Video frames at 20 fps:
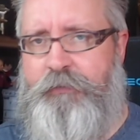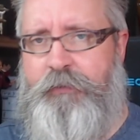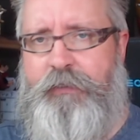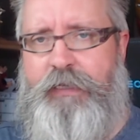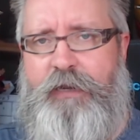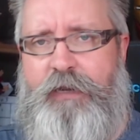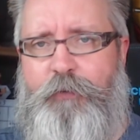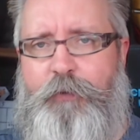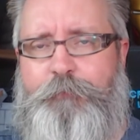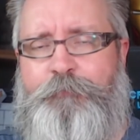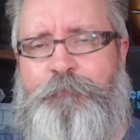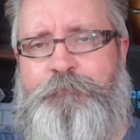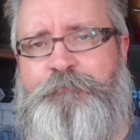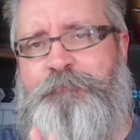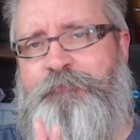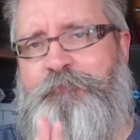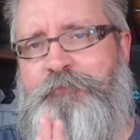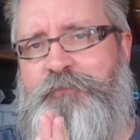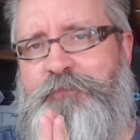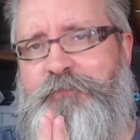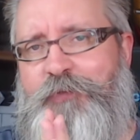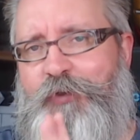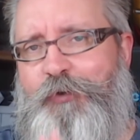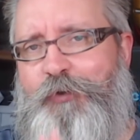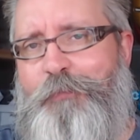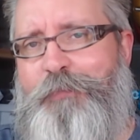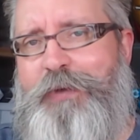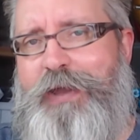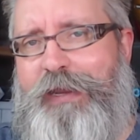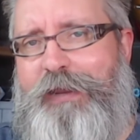Anyway,
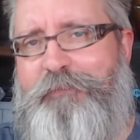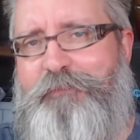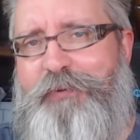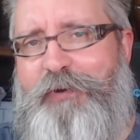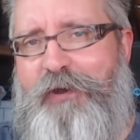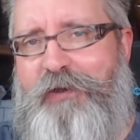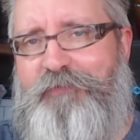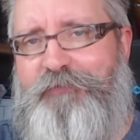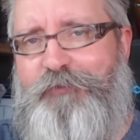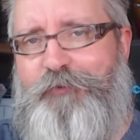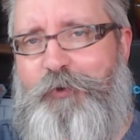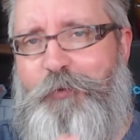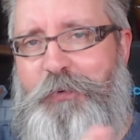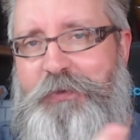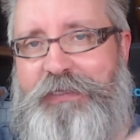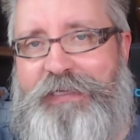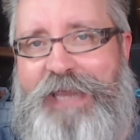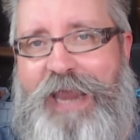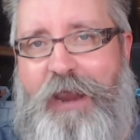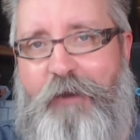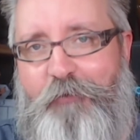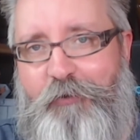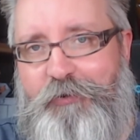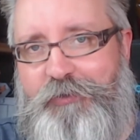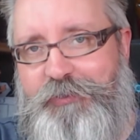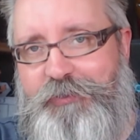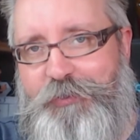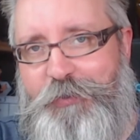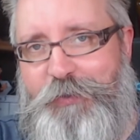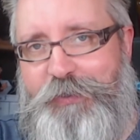come back in part 4. We'll carry on
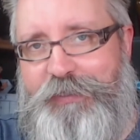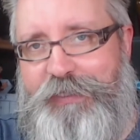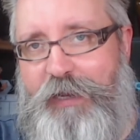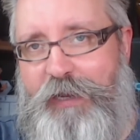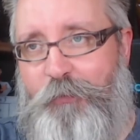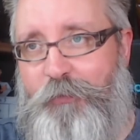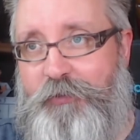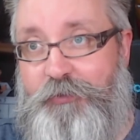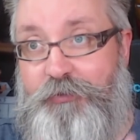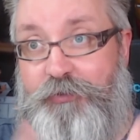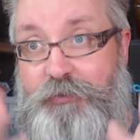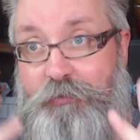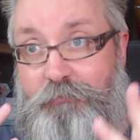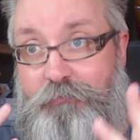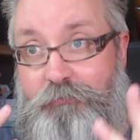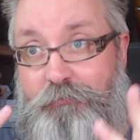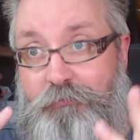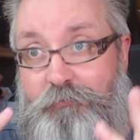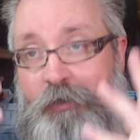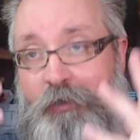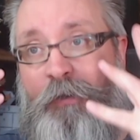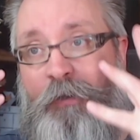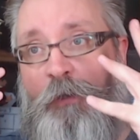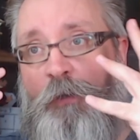doing that. We'll do some more.